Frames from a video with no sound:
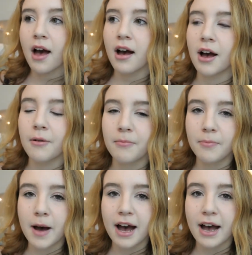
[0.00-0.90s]

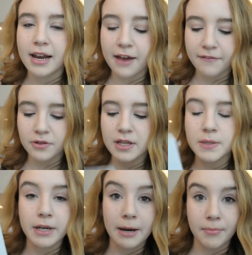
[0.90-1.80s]
But I found this
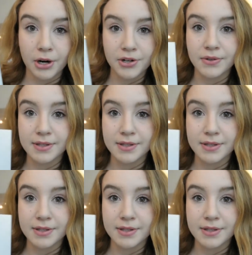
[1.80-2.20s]
one at Marshall's,